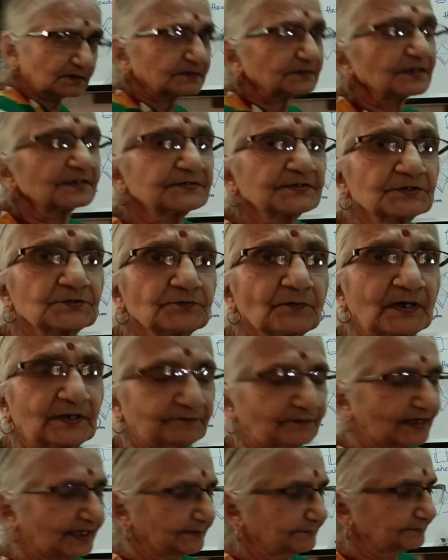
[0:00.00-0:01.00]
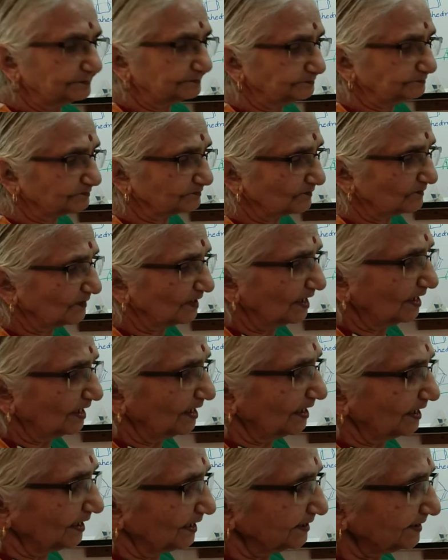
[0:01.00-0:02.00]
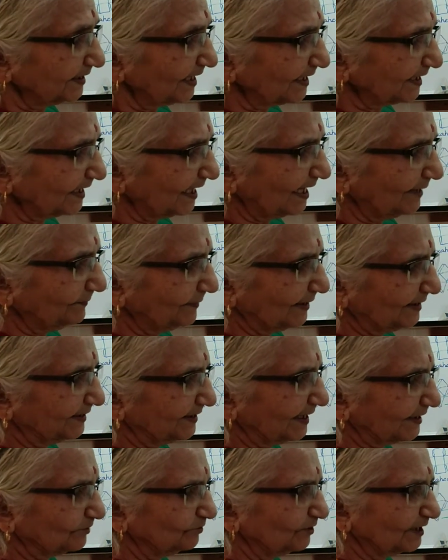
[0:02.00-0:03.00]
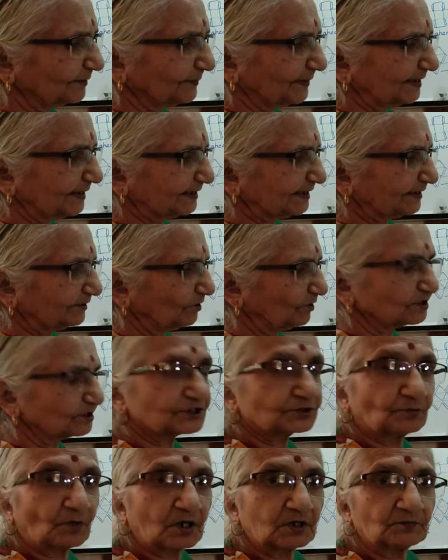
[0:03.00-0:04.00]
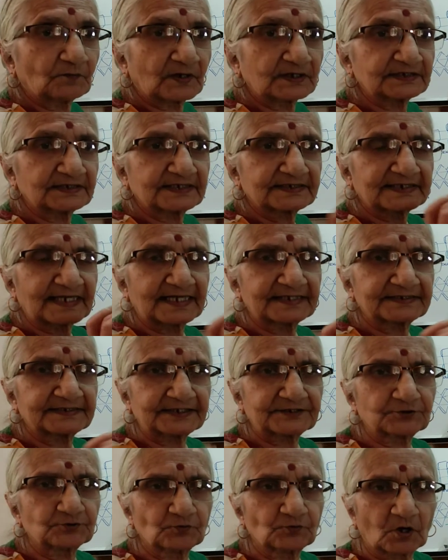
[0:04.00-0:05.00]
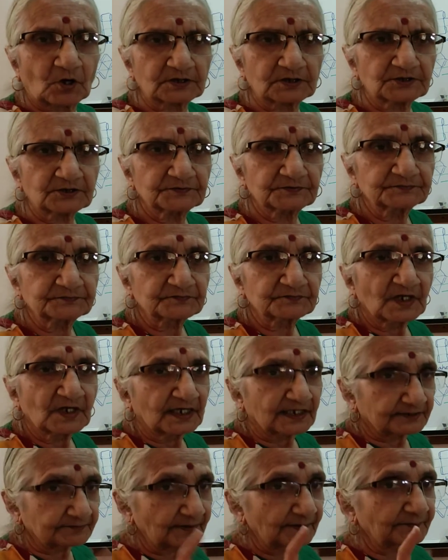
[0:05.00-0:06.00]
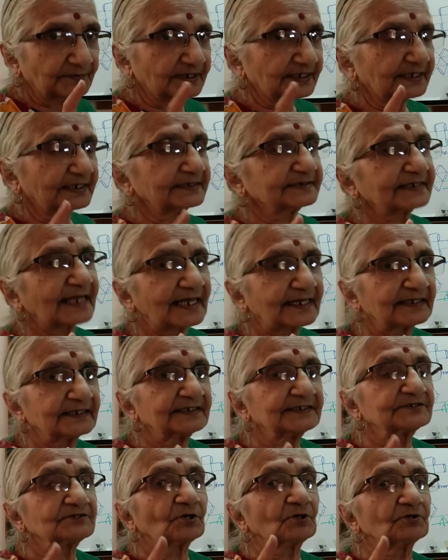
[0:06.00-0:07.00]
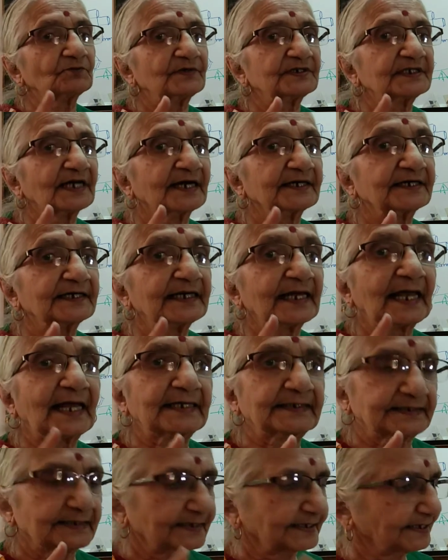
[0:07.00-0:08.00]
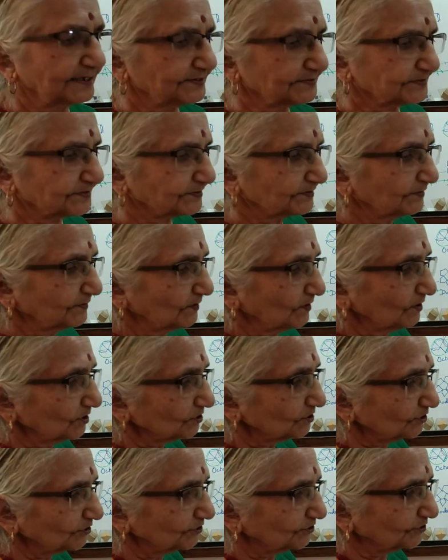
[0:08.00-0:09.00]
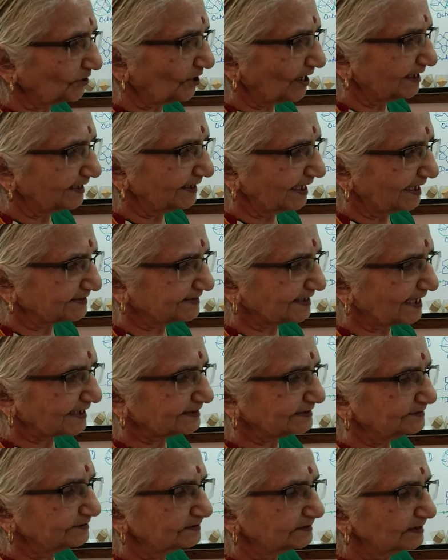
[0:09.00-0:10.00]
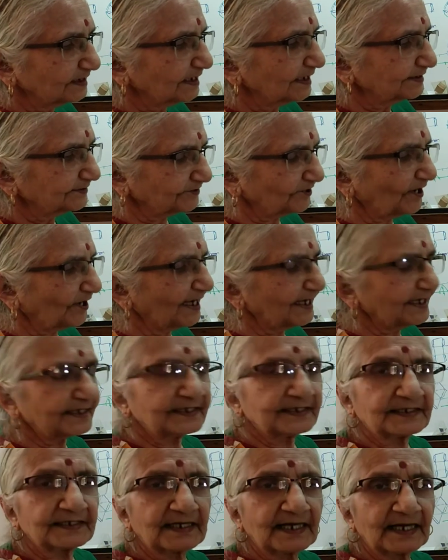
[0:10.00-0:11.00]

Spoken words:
this is one way. Take a regular pentagon, small one, the size that you want. Remember, its angle is always 108 degrees. So draw an exact regular